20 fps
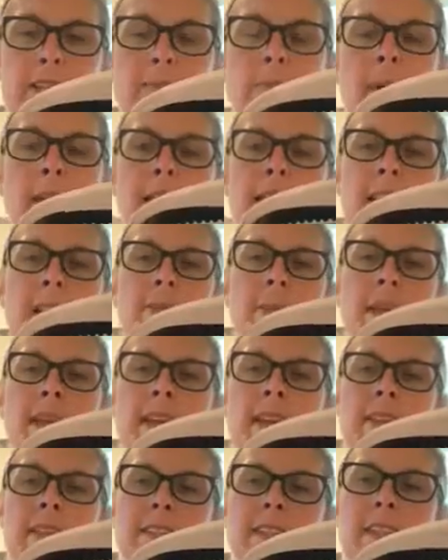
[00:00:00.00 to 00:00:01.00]
Mighty
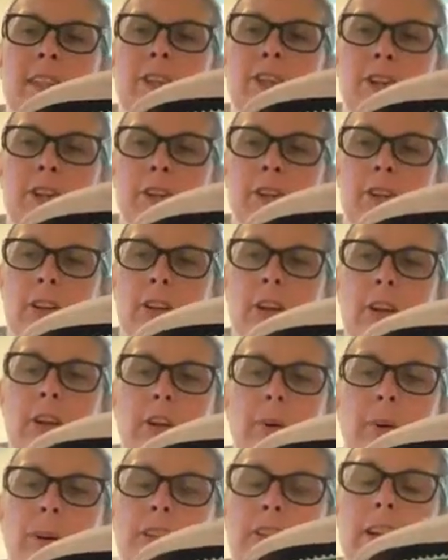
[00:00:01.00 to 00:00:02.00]
Man t-shirt,
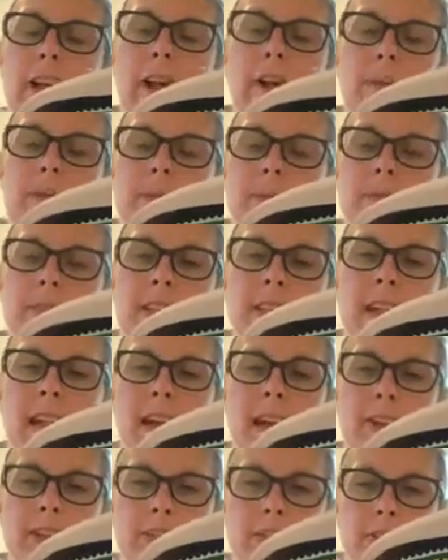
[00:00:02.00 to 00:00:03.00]
which helped him to
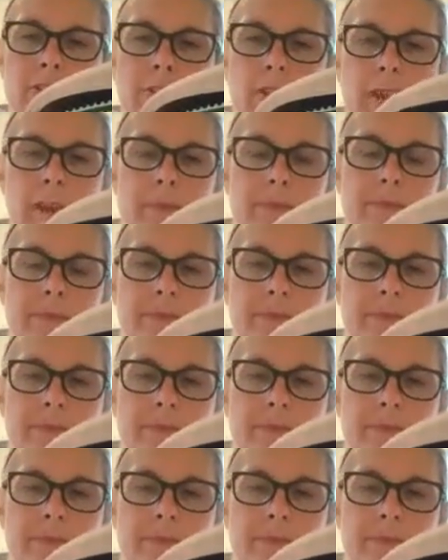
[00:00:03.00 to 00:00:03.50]
concentrate.